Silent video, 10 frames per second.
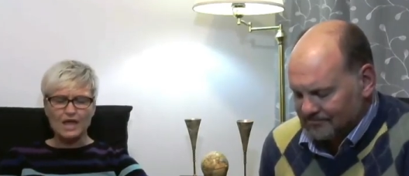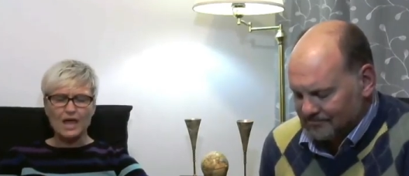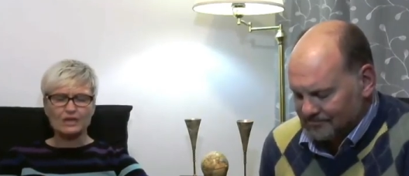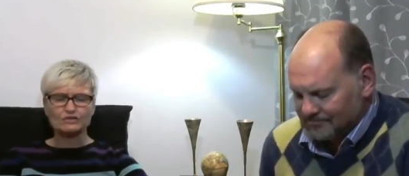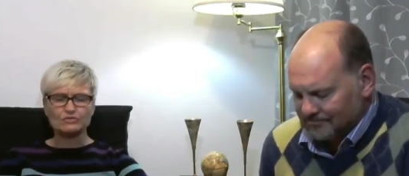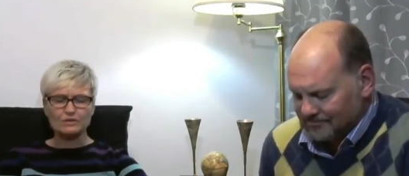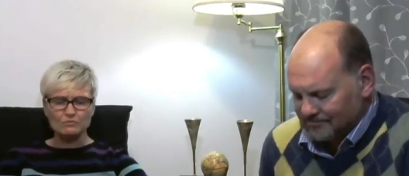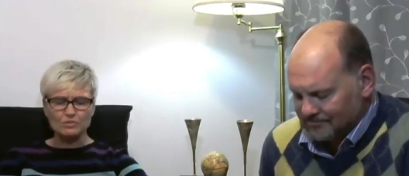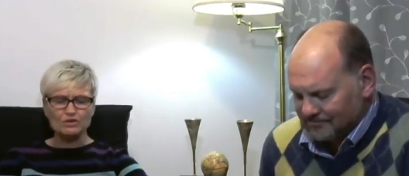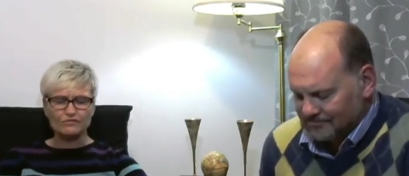Speaker 1: and
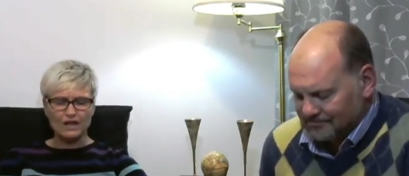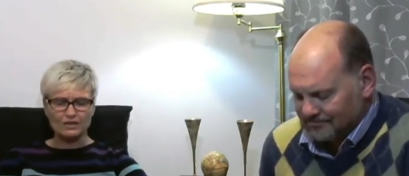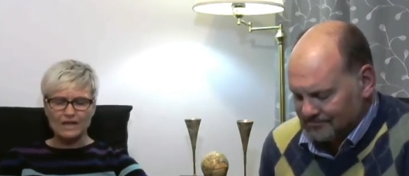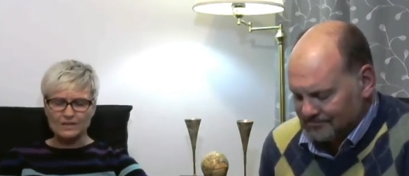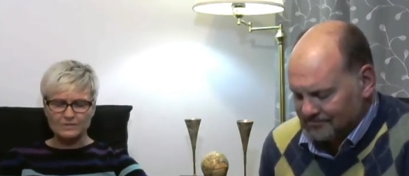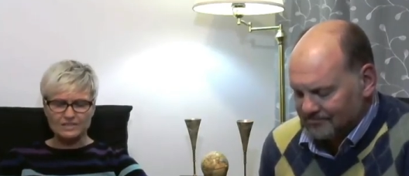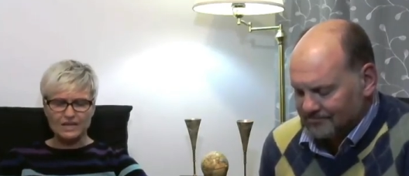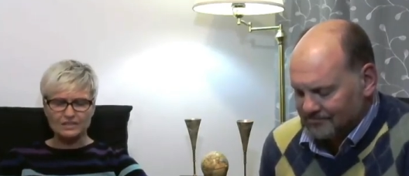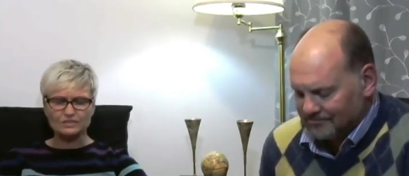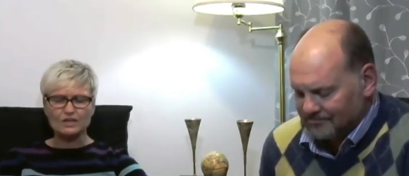remove our
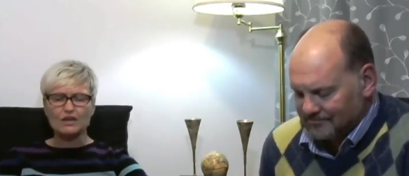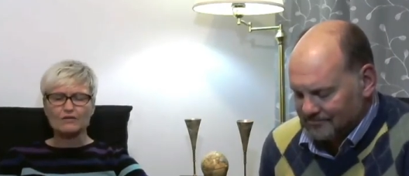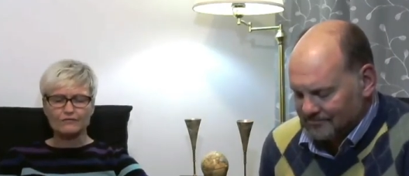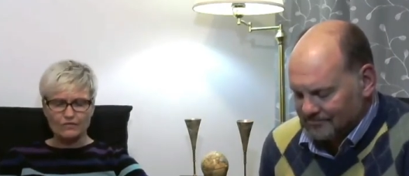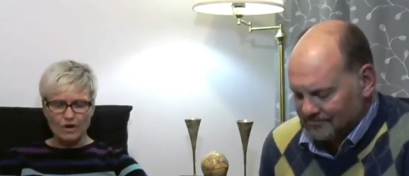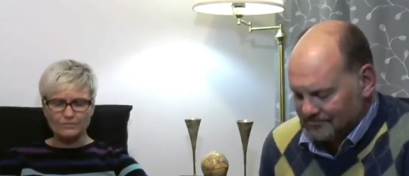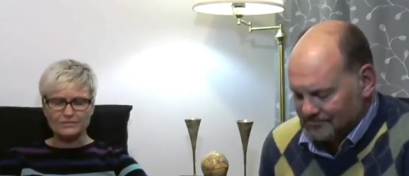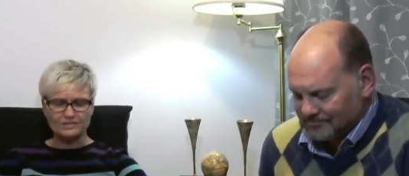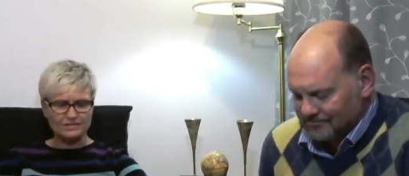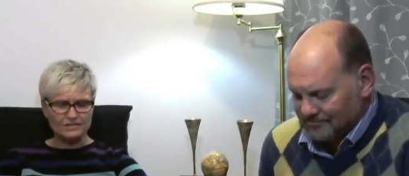lampstands from the
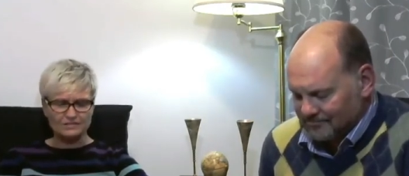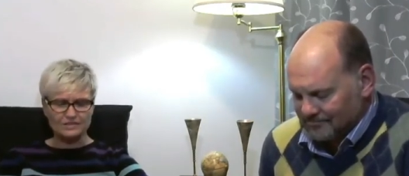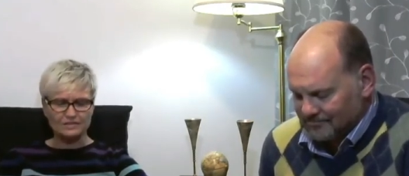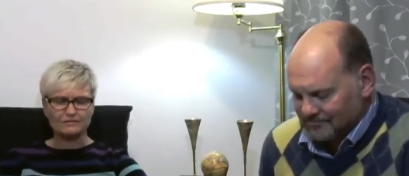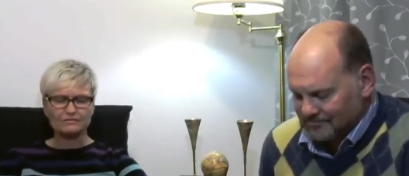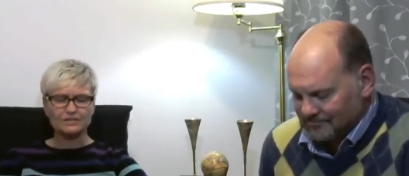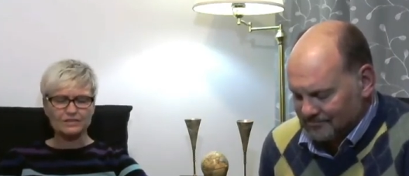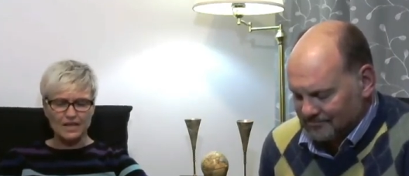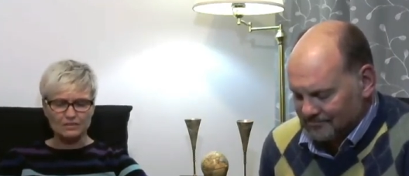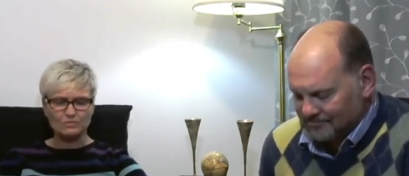city. In the
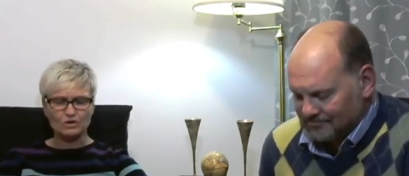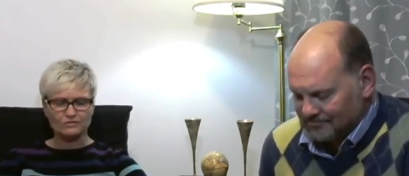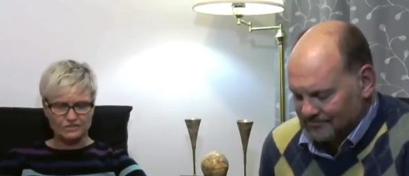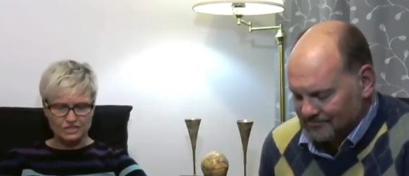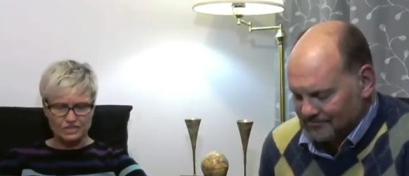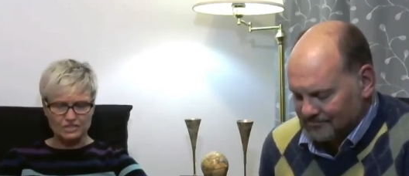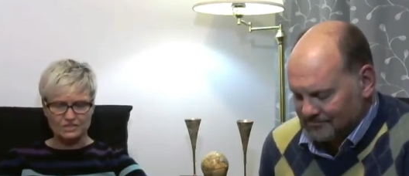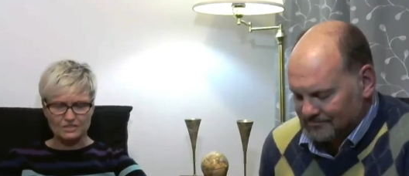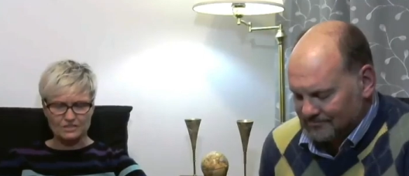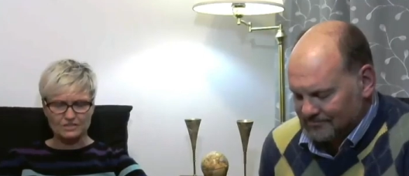name of
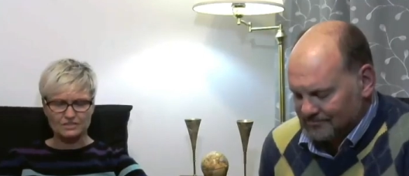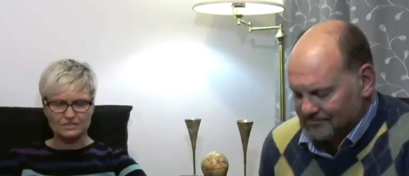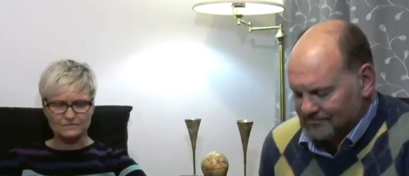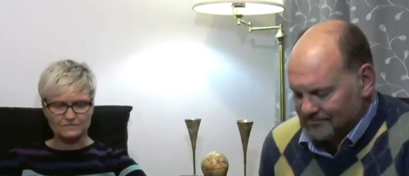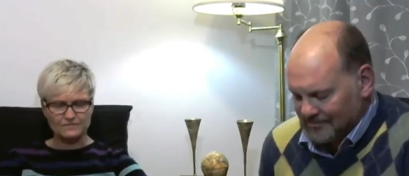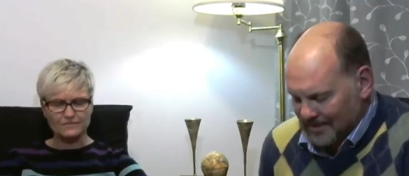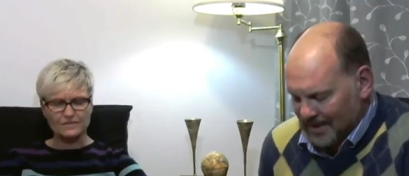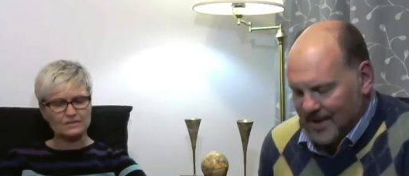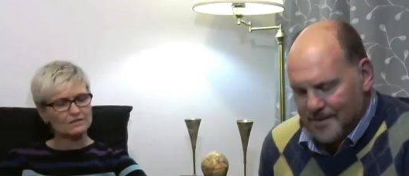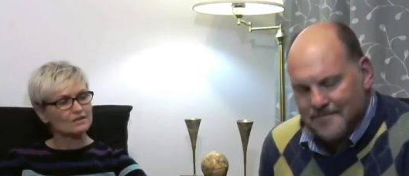Jesus.
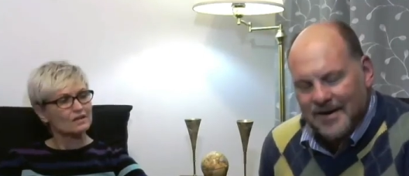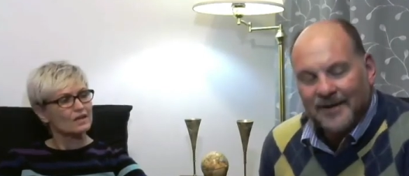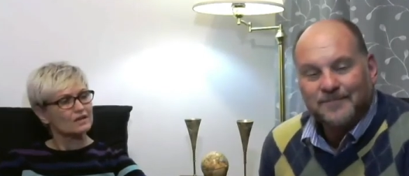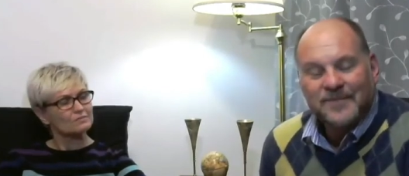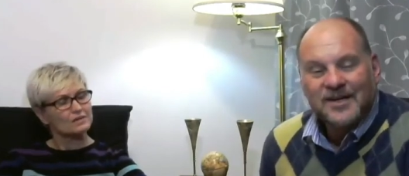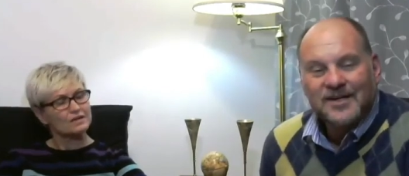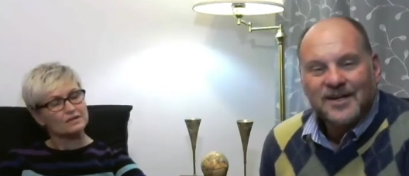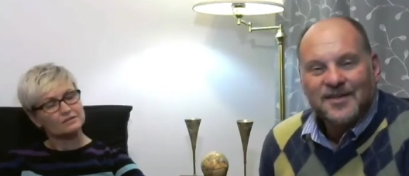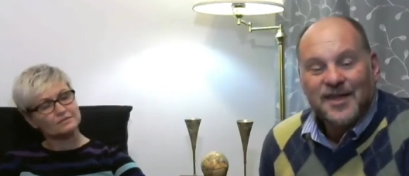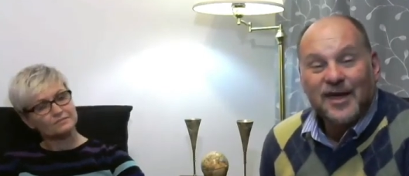
Speaker 2: Amen.
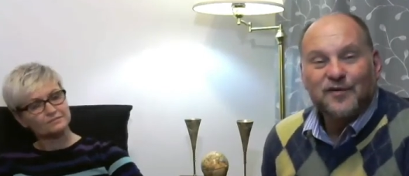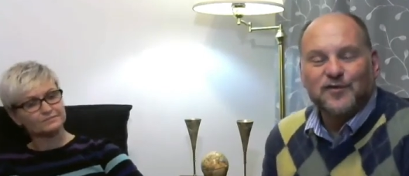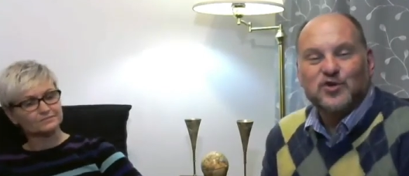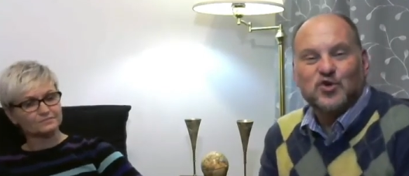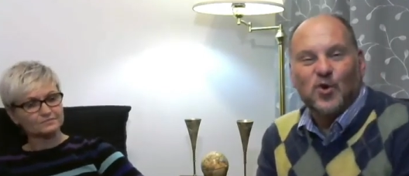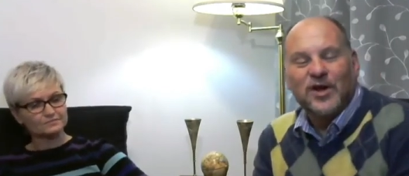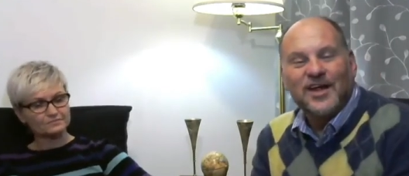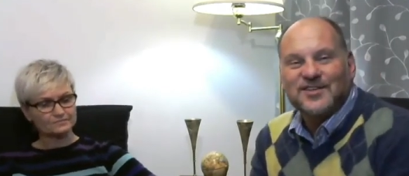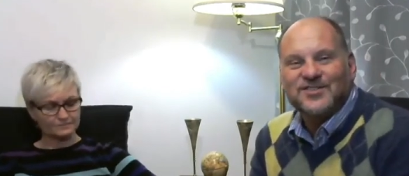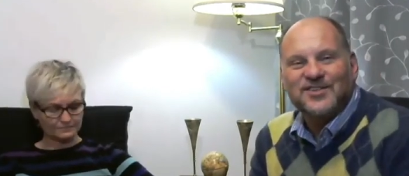Thank you for joining
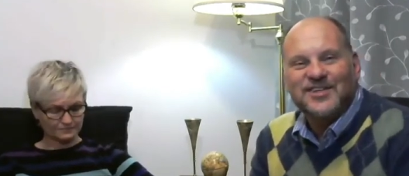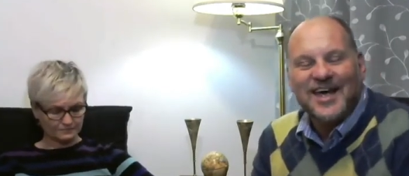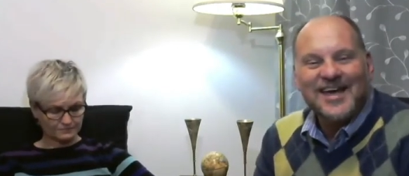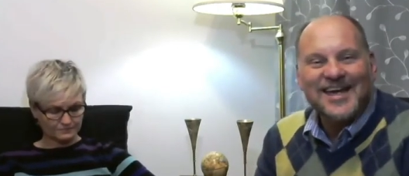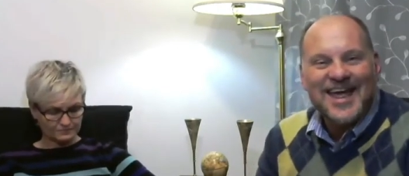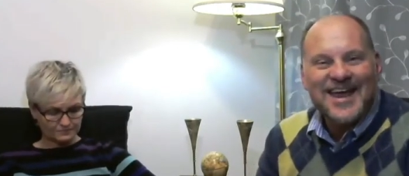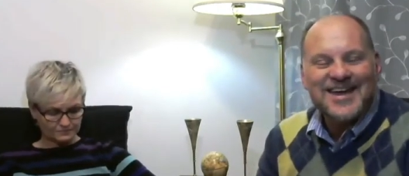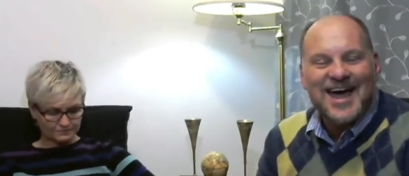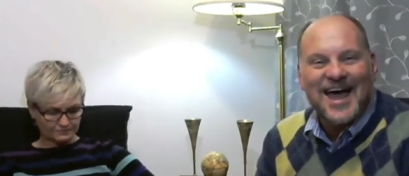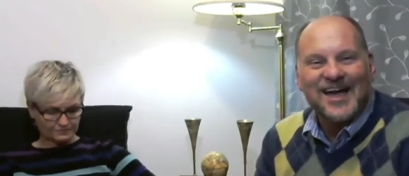us today again,
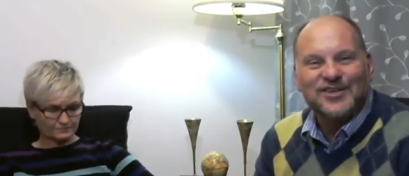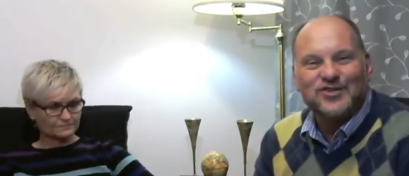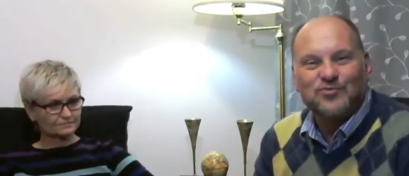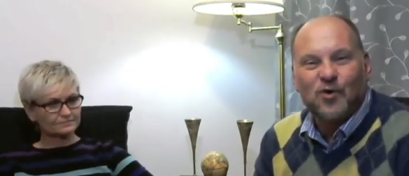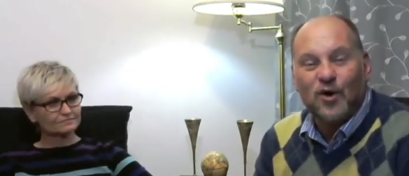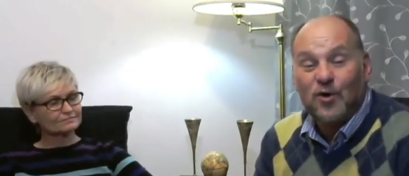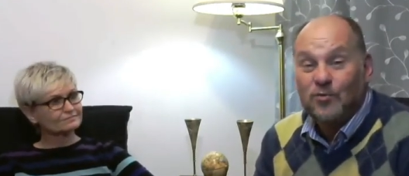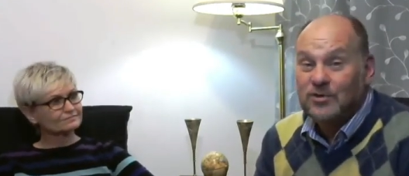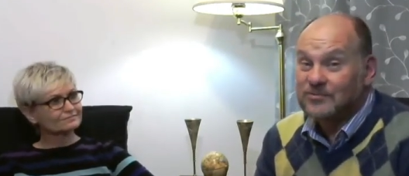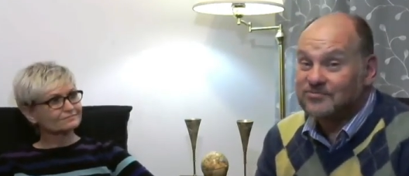and tomorrow
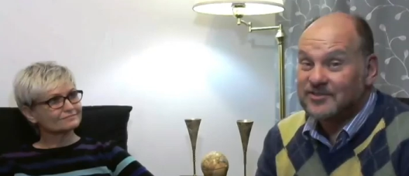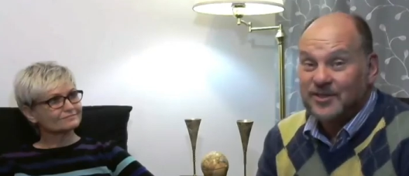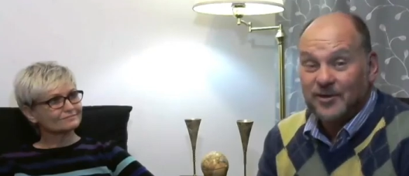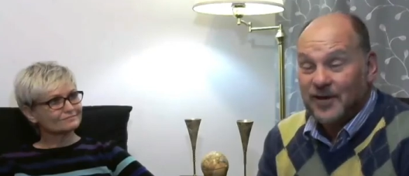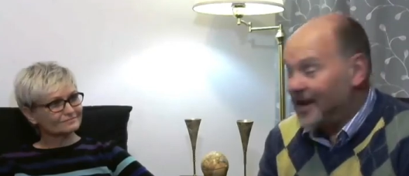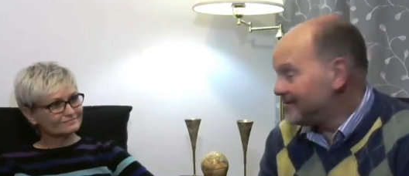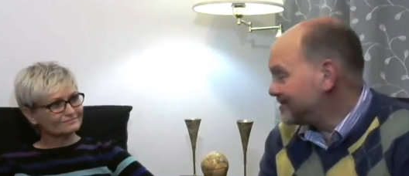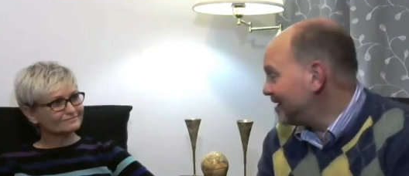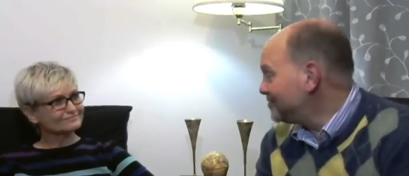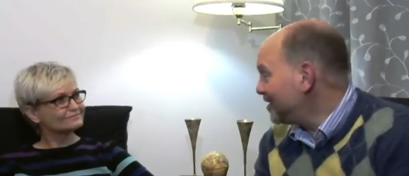we'll see you again,
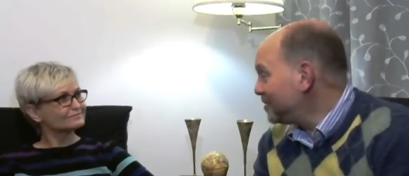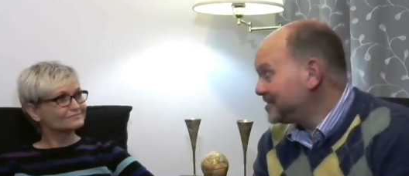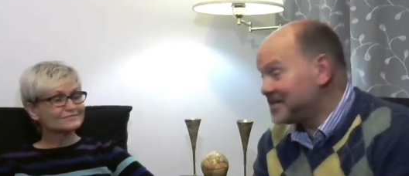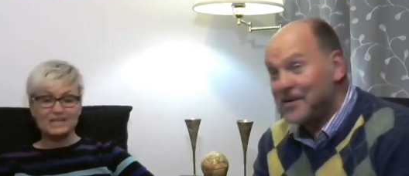same time, same